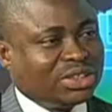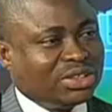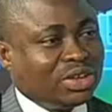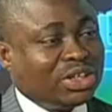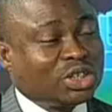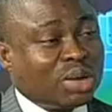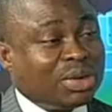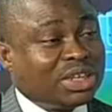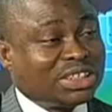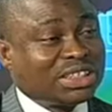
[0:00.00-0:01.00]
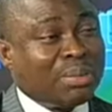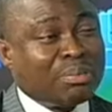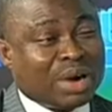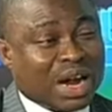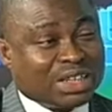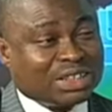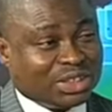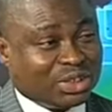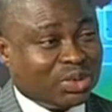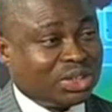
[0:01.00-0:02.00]
these commodities are priced
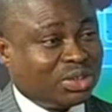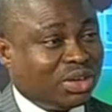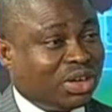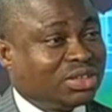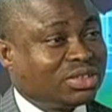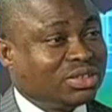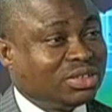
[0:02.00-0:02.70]
in US dollars.